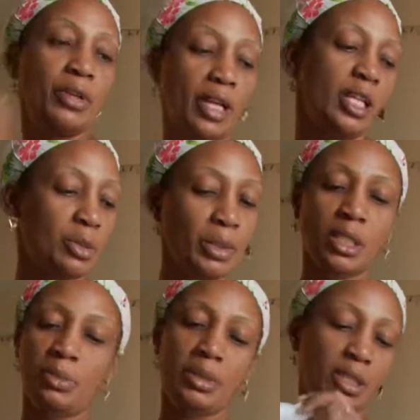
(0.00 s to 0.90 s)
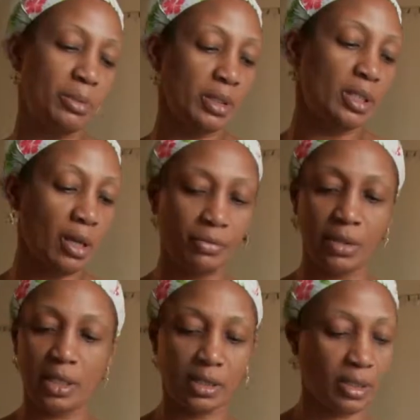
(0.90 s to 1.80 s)
day is busy, busy, busy.
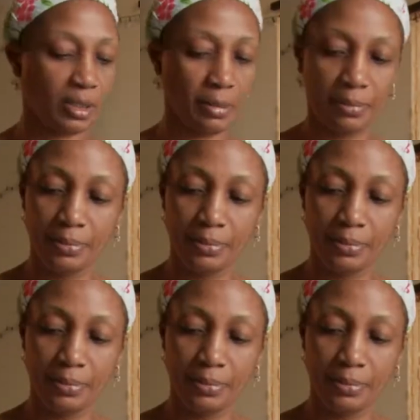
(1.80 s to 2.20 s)
Every day is the same.